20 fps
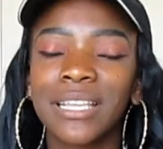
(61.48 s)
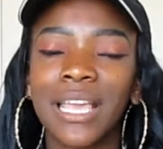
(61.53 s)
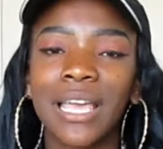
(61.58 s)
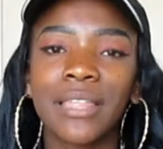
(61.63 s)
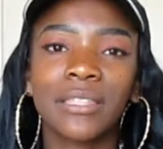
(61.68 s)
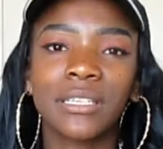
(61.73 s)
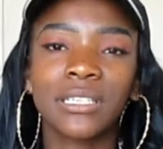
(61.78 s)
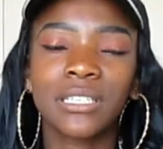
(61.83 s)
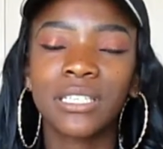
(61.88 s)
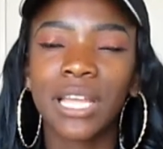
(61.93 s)

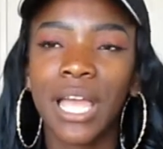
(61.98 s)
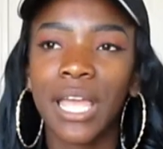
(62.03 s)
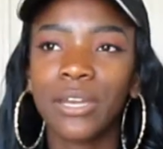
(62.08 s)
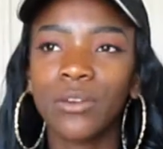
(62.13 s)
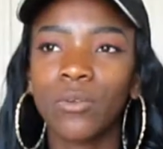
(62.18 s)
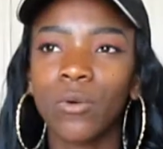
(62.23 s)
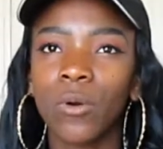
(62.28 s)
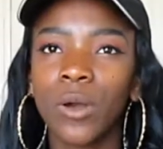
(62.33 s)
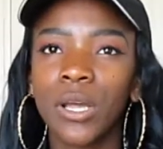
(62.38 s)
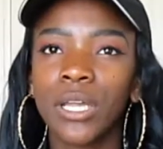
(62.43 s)
and the
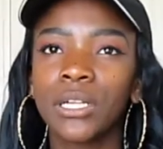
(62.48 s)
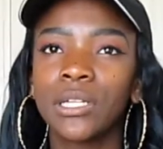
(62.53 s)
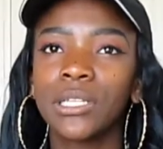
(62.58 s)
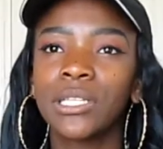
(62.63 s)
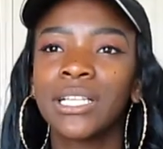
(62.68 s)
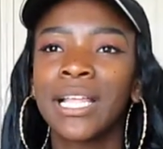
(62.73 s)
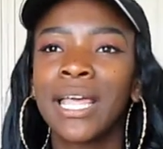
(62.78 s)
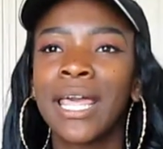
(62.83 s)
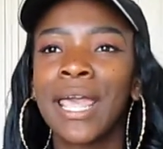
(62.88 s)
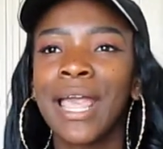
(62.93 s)
shine oil,
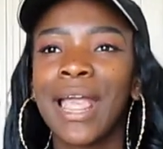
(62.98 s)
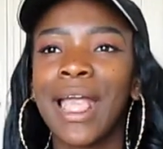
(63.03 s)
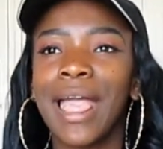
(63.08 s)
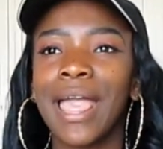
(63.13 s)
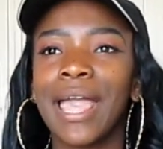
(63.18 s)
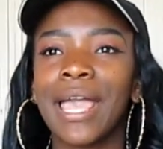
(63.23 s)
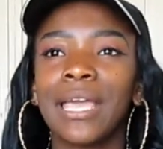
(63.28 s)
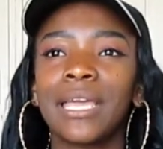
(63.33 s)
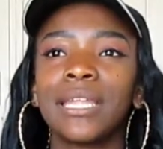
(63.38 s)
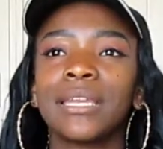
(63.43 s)

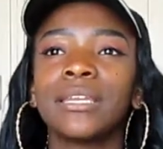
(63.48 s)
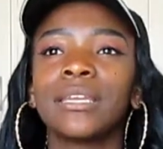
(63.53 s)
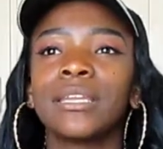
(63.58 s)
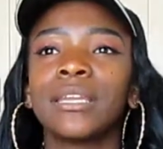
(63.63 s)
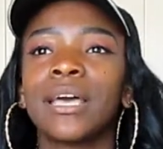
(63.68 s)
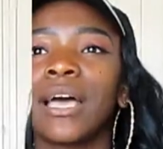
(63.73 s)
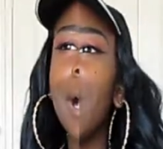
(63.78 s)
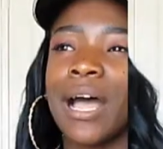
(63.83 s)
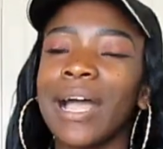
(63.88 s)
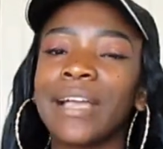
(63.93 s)
and
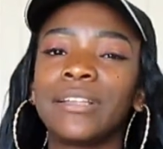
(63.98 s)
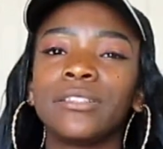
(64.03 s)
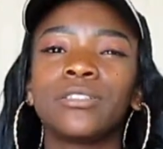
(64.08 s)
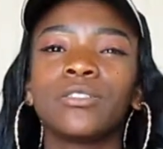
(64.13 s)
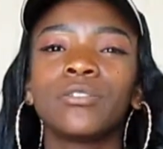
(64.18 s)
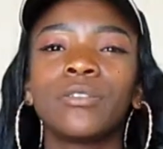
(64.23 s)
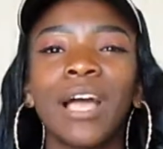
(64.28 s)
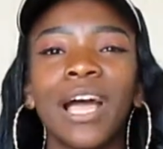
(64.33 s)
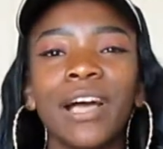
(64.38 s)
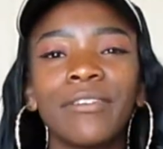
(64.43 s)
I
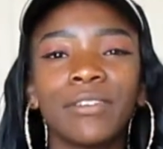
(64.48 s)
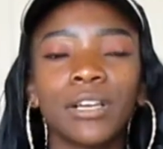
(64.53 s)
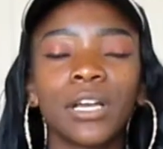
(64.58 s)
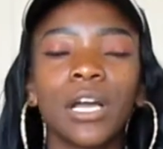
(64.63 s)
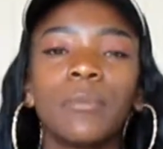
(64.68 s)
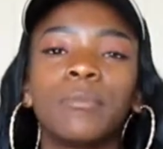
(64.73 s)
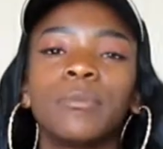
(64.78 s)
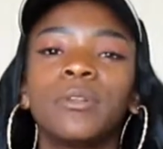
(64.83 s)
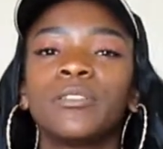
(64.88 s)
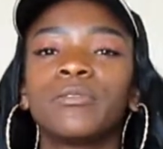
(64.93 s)
do have a
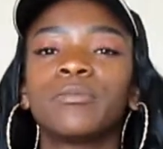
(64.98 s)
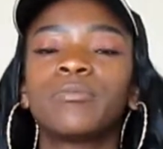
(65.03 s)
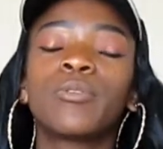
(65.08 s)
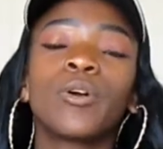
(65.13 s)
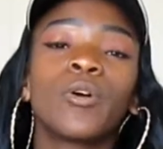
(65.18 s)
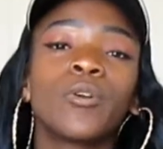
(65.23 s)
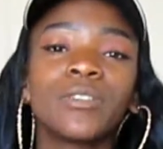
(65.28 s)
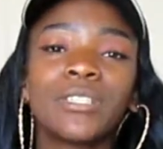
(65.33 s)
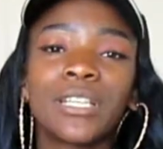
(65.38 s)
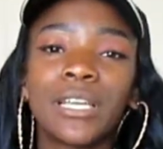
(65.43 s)
couple of
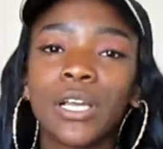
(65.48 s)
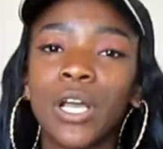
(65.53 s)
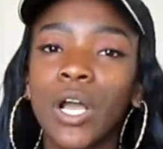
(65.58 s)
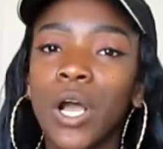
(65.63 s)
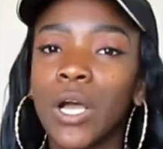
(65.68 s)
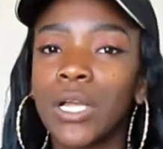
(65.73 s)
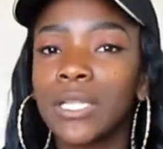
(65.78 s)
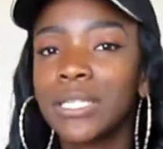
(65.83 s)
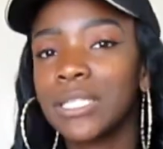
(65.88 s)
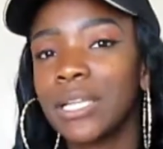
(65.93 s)
pros and
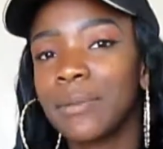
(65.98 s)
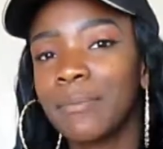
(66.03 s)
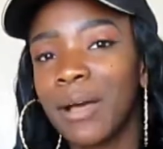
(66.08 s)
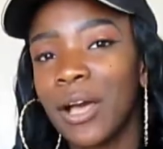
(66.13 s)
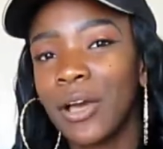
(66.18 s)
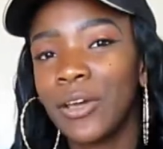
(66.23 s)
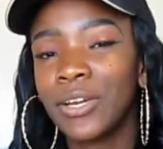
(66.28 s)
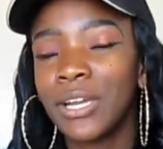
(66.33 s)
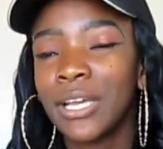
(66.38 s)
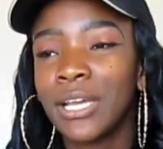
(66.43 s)
cons
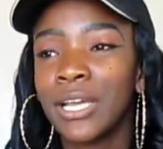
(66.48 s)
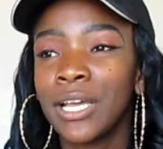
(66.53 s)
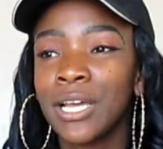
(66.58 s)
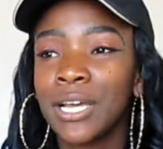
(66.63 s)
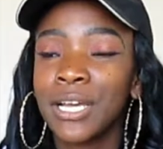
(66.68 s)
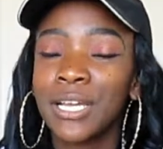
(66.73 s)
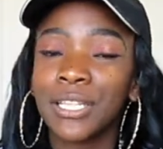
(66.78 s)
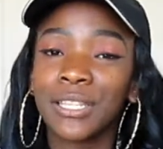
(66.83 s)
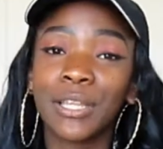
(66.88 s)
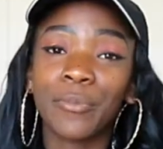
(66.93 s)
about
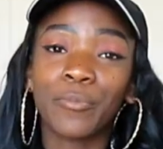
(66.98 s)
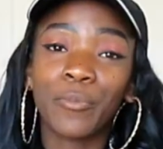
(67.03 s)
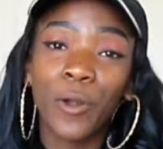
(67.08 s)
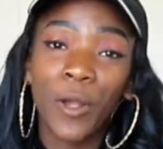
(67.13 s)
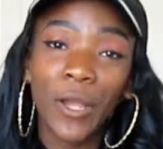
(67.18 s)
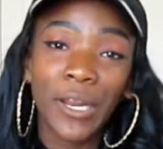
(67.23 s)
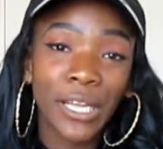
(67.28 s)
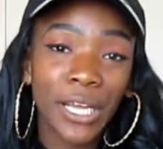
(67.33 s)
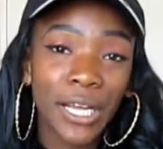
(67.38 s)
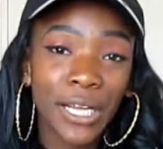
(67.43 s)
the
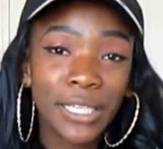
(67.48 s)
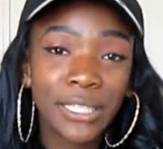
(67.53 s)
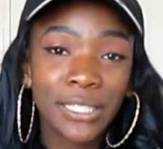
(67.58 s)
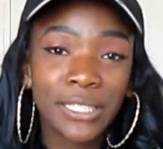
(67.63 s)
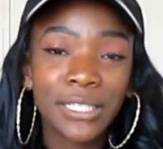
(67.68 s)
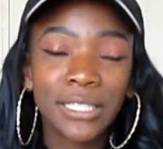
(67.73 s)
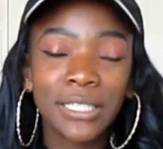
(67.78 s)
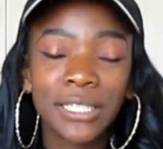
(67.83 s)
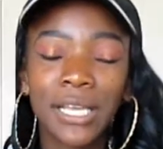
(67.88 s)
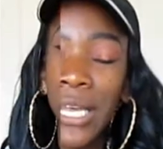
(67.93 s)

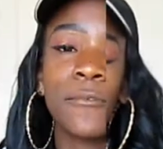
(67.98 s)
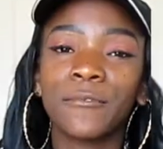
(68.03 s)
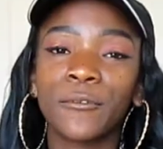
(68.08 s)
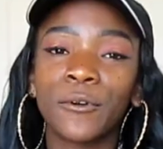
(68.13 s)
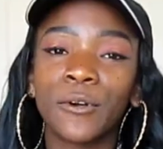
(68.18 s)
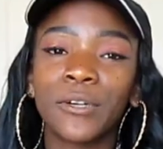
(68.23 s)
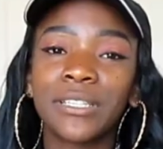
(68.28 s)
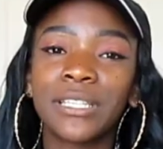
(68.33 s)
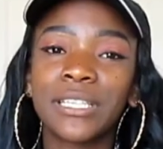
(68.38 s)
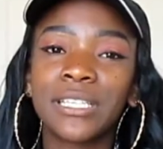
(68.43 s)
products.
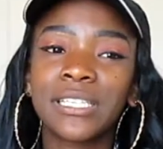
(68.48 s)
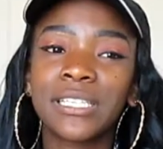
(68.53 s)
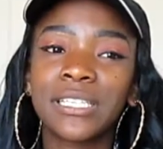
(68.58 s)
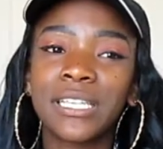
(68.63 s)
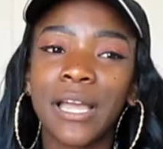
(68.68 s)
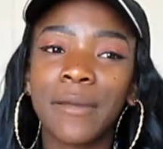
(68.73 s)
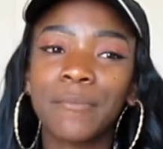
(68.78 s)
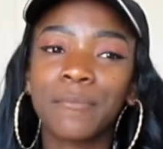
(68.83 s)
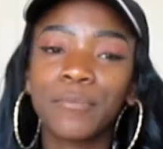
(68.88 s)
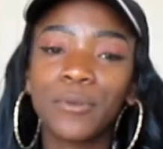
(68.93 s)
For the
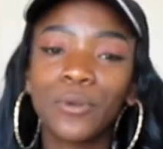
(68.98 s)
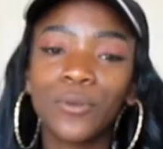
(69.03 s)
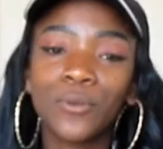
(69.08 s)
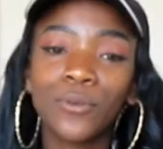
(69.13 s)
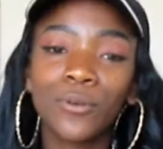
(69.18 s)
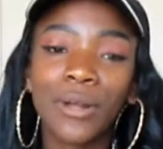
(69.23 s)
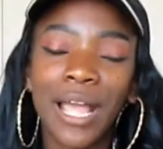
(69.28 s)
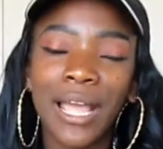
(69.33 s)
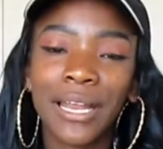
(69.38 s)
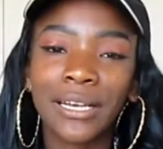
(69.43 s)

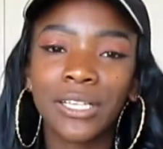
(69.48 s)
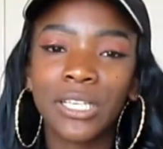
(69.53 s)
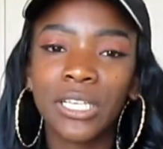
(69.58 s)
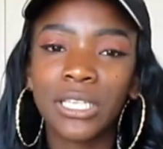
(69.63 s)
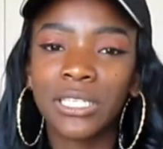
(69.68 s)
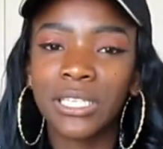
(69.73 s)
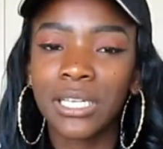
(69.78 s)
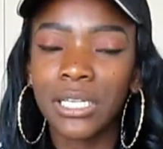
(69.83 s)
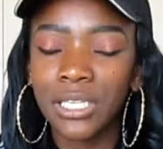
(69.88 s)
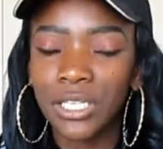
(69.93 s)
shampoo and
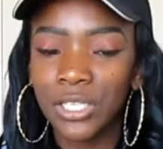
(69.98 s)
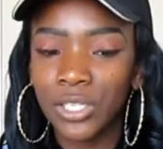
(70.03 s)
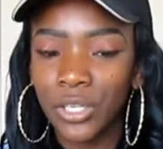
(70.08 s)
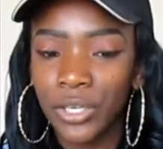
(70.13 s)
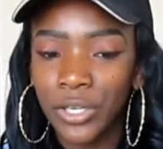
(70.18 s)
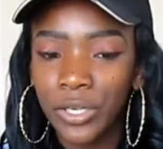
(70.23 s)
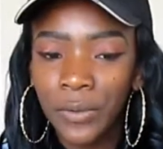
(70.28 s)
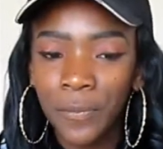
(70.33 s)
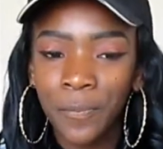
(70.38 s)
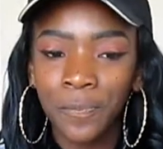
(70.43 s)

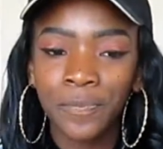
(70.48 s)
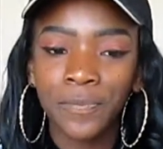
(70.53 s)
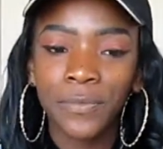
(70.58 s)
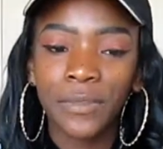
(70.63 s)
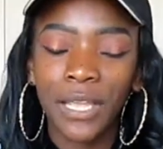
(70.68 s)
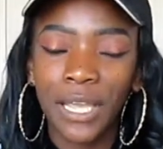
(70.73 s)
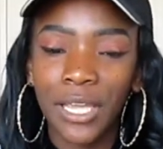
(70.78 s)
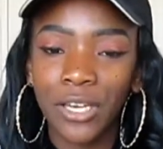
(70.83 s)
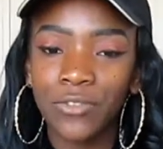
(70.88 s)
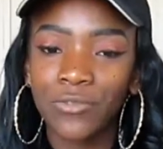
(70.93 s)
conditioner,
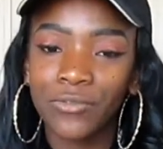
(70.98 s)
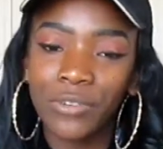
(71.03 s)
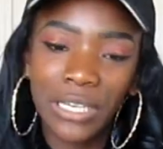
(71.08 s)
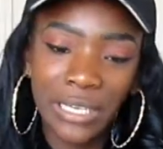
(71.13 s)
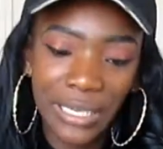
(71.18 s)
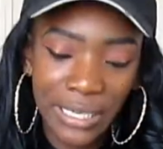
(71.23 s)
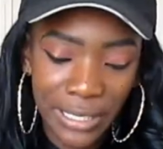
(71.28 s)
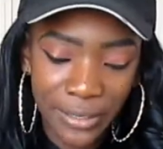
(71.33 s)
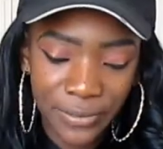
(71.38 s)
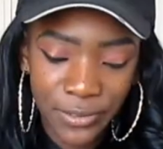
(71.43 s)
it
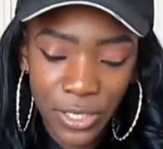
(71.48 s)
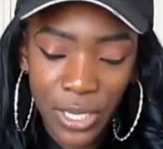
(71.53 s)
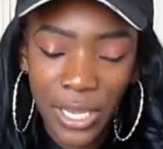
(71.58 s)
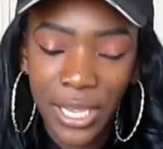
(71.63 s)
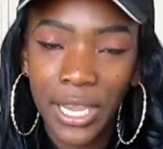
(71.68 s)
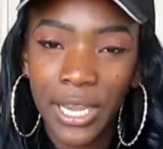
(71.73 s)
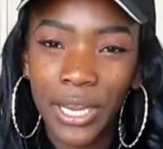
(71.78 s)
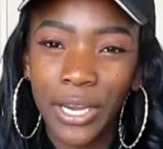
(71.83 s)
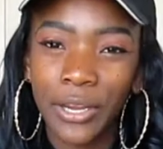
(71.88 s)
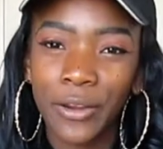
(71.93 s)
really leaves your
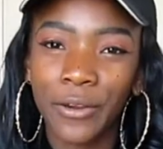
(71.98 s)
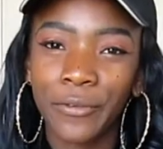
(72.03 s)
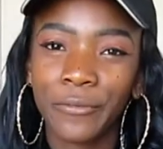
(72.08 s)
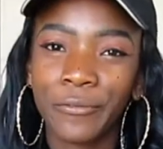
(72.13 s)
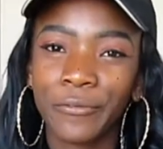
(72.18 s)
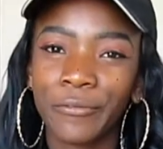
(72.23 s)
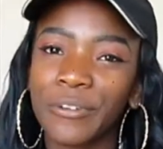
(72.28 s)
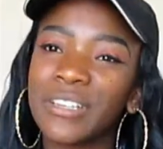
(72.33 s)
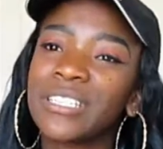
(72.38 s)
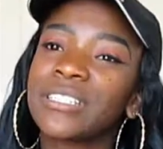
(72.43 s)
hair
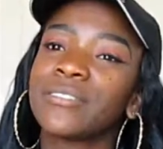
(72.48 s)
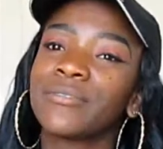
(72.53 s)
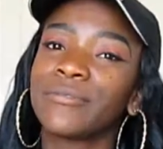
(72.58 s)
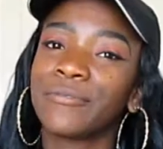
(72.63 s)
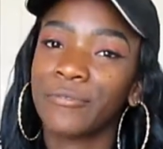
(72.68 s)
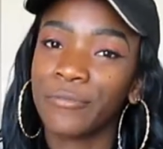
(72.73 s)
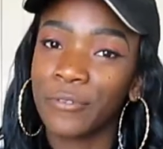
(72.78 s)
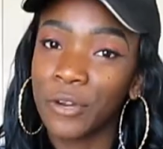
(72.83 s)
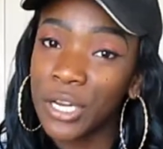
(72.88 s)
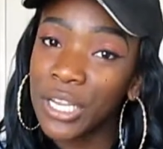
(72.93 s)

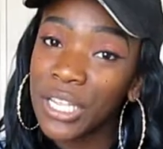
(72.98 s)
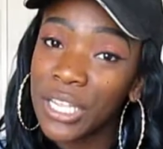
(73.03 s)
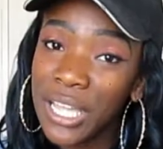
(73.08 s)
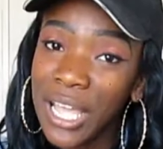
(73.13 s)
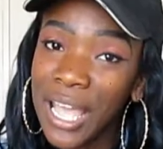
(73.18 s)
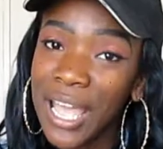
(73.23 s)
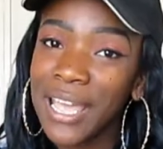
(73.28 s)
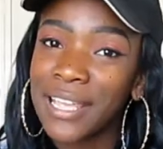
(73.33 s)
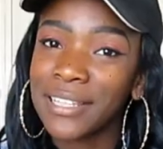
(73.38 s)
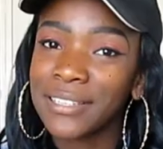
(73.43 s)
frizz-free,
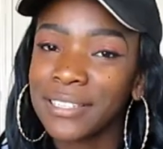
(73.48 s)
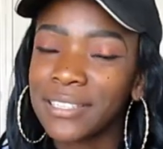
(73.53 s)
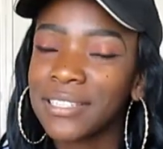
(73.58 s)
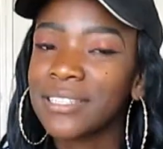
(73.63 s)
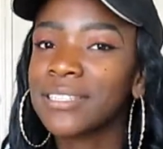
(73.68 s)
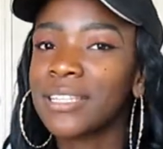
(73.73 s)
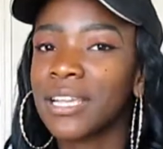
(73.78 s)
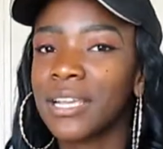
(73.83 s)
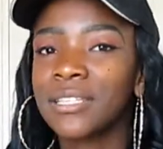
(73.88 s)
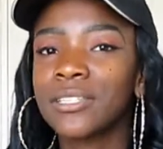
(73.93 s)
as it
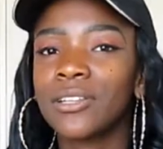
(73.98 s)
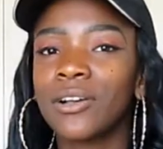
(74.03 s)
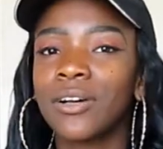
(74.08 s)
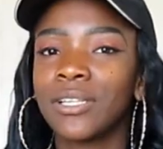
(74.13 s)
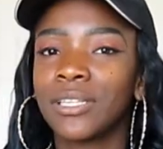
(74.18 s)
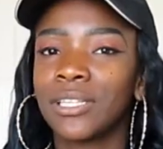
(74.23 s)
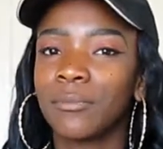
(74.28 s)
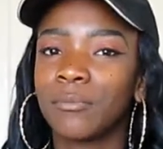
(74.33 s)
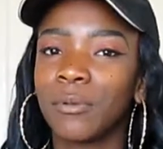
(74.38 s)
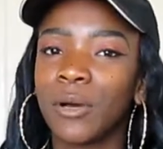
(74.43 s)
says
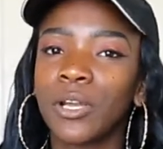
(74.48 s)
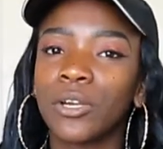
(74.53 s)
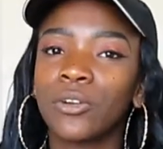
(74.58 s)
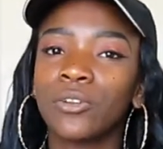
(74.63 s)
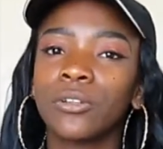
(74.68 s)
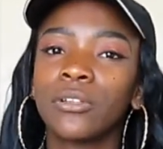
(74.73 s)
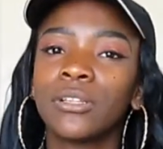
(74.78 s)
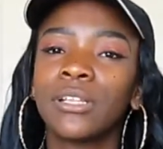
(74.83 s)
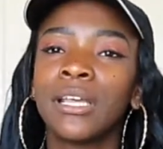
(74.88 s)
on the bottle,